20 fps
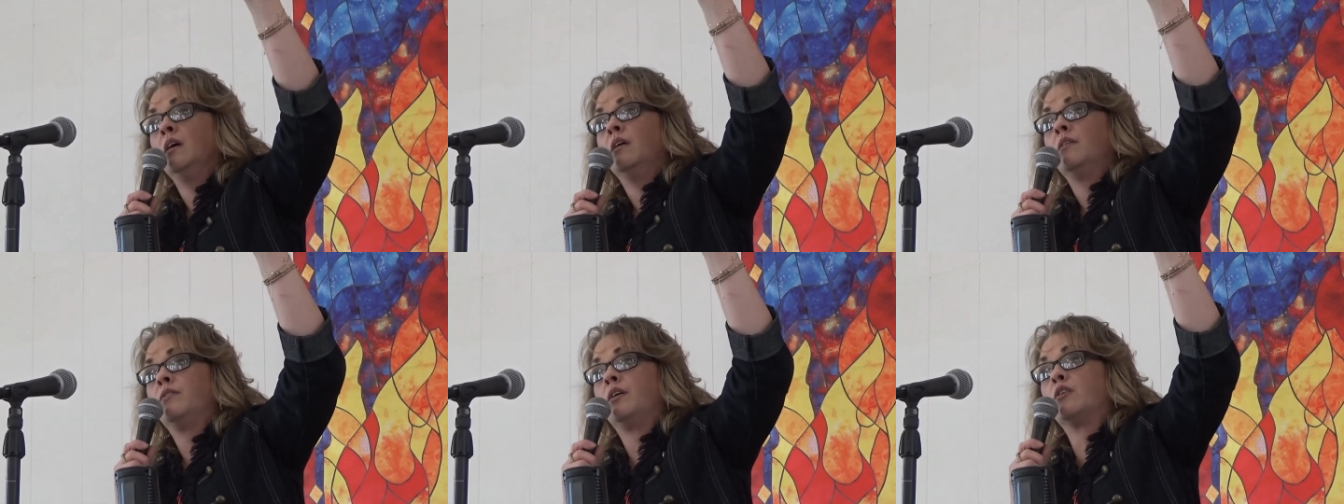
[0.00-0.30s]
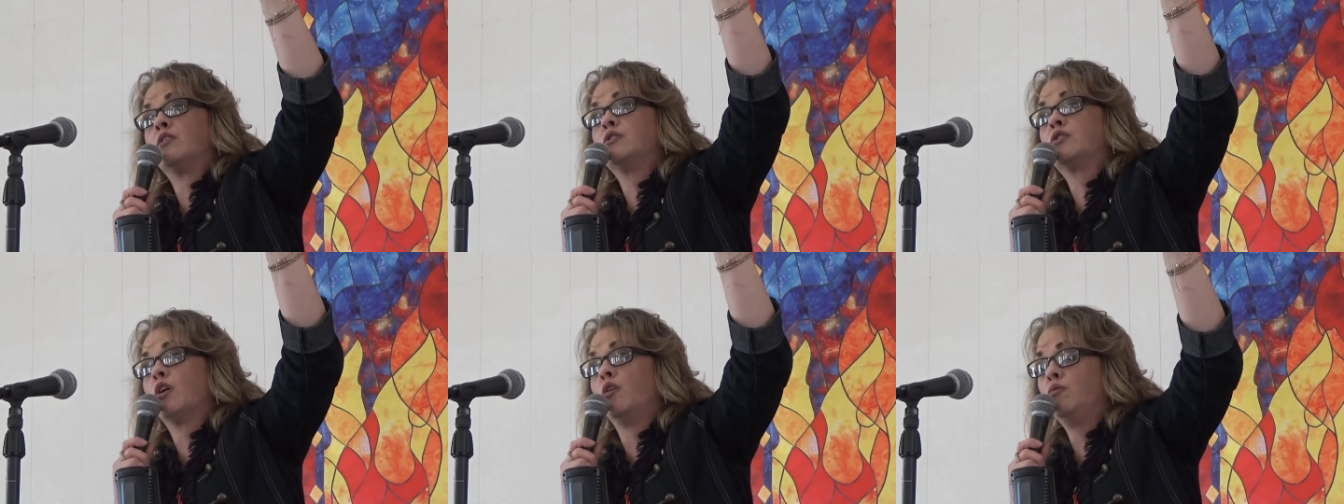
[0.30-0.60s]

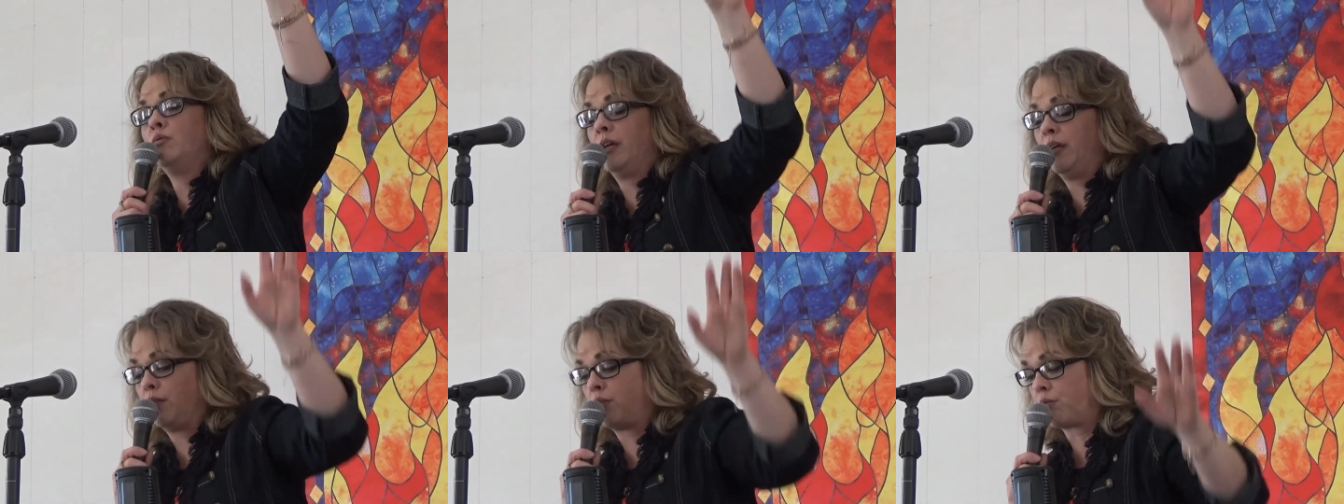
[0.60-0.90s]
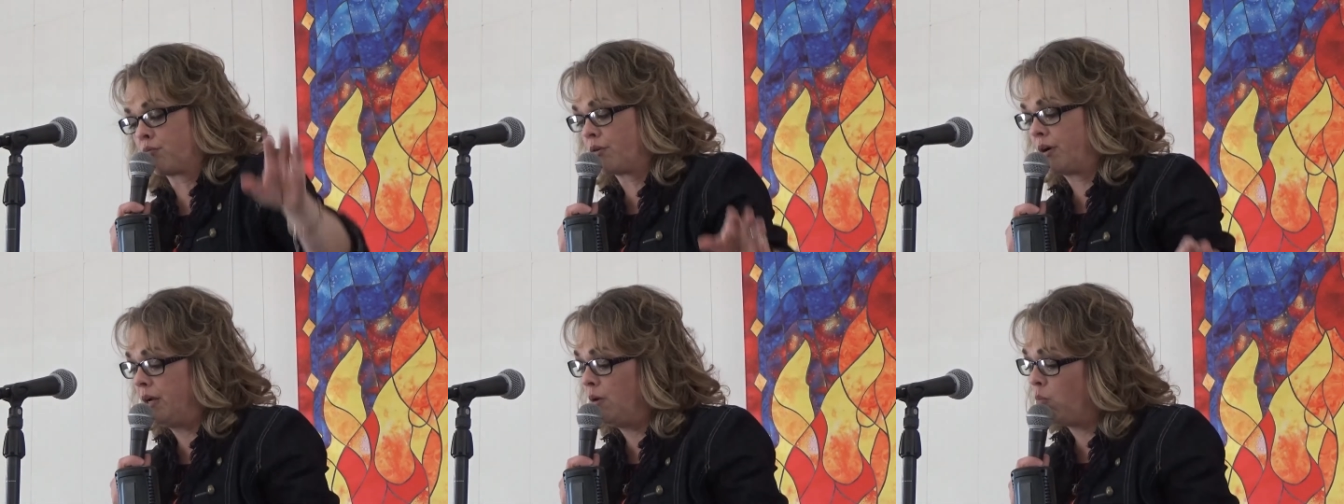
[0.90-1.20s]
there's only
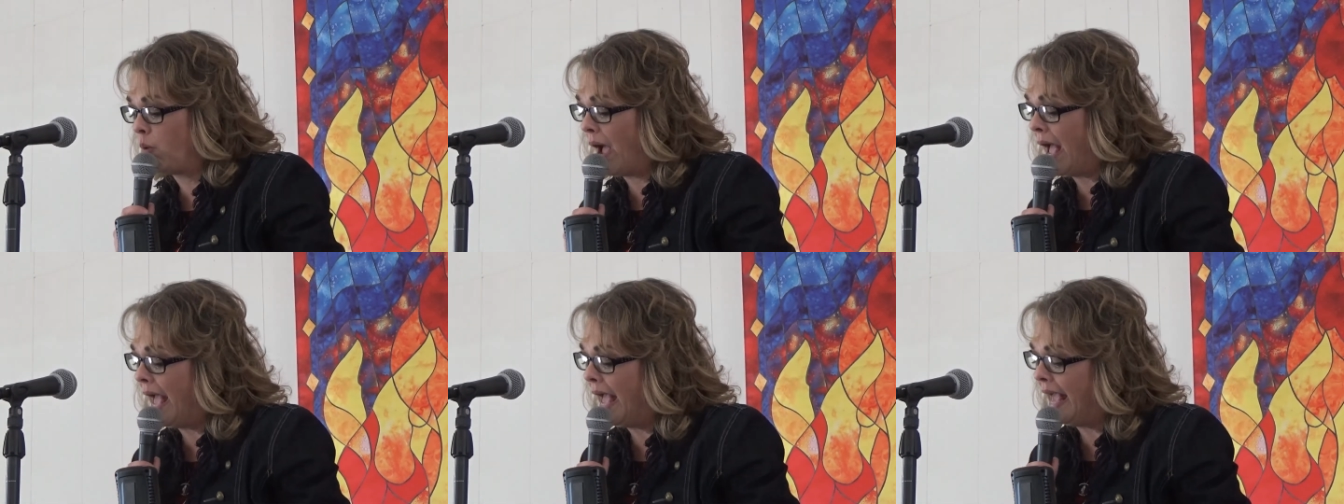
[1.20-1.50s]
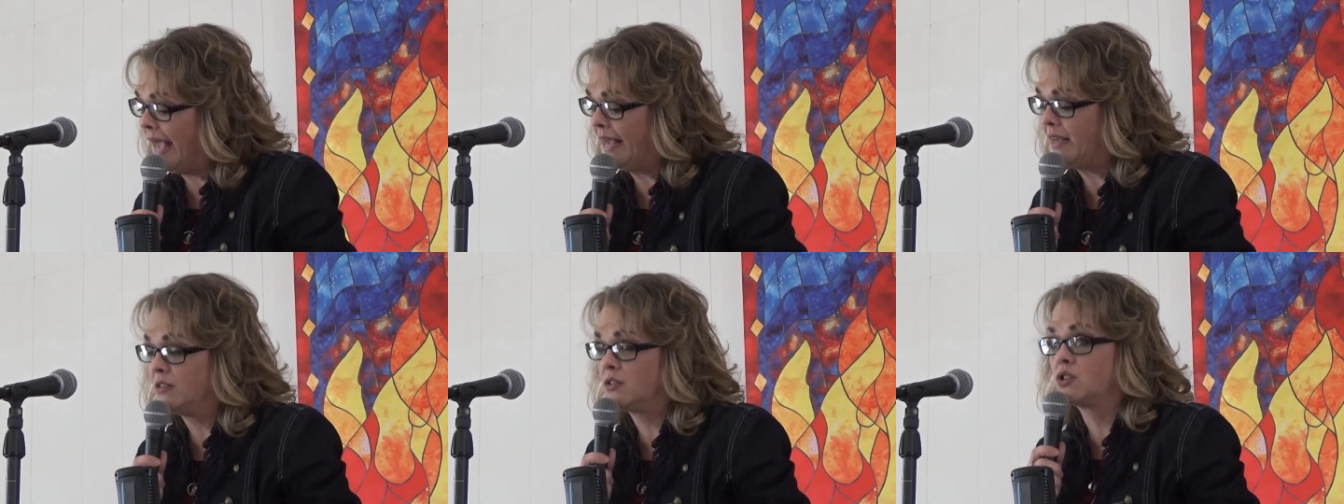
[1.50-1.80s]
three
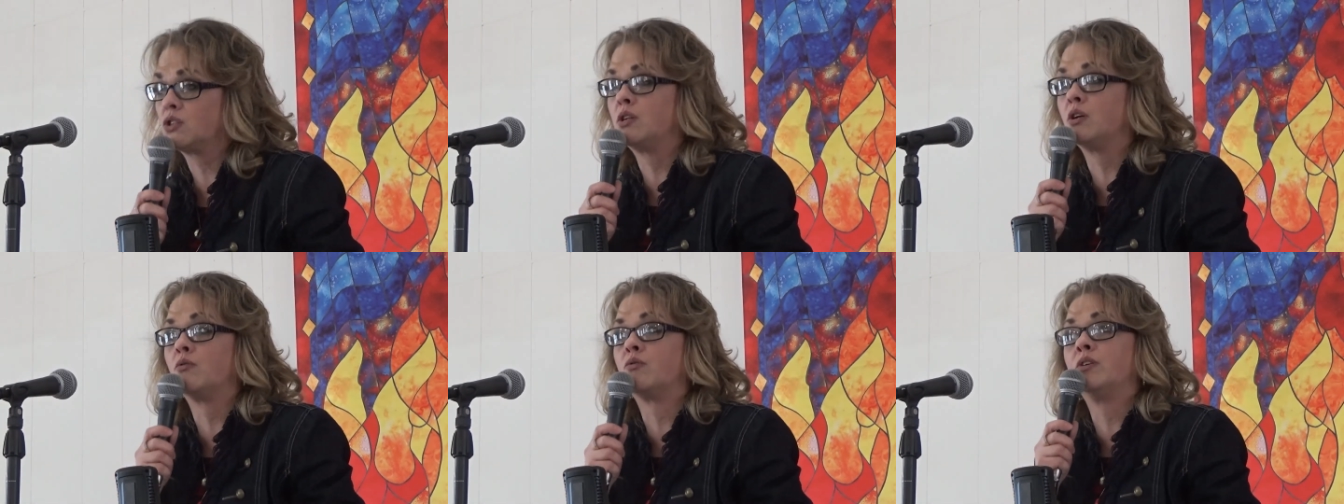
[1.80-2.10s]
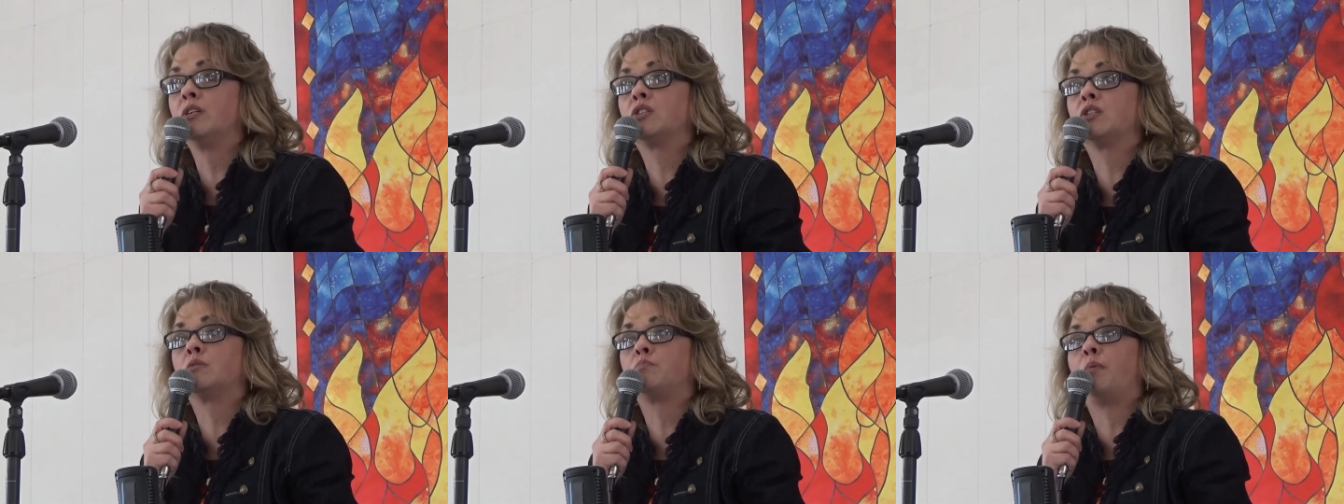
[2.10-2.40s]
ways to
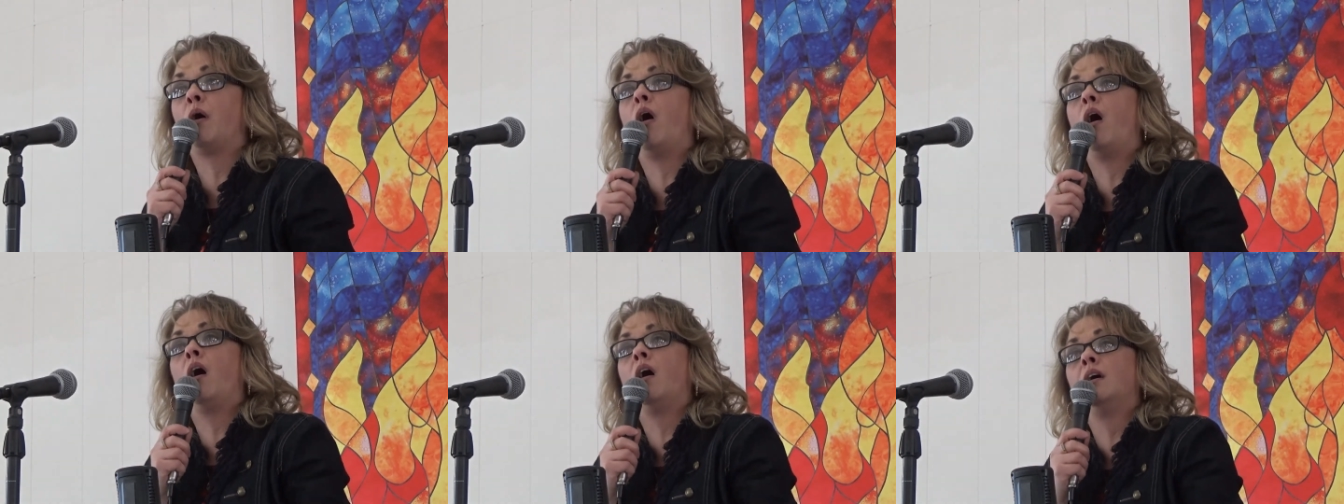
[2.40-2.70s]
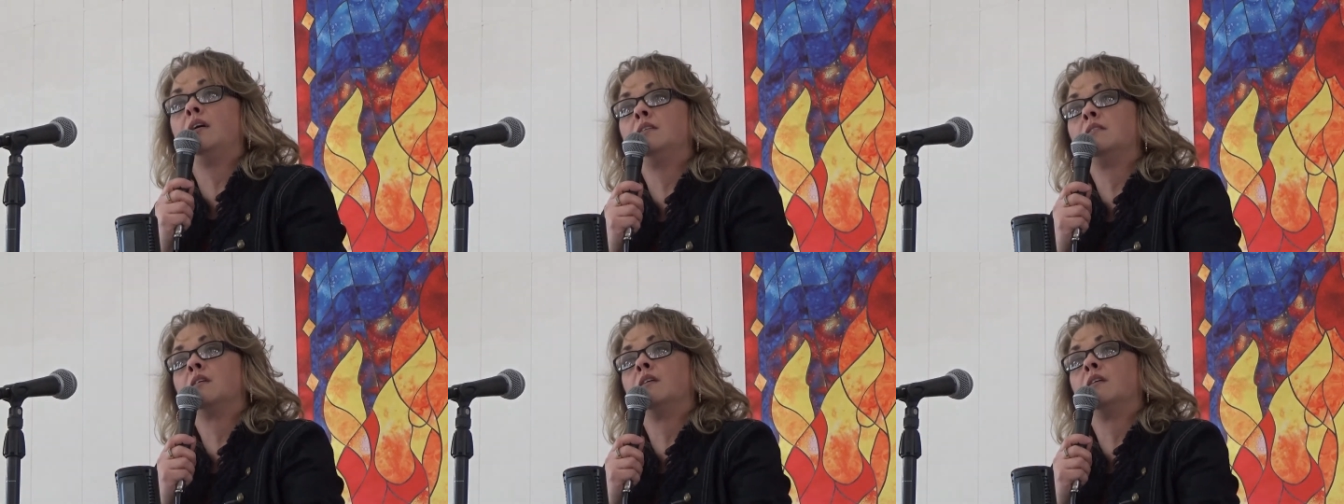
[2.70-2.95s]
respond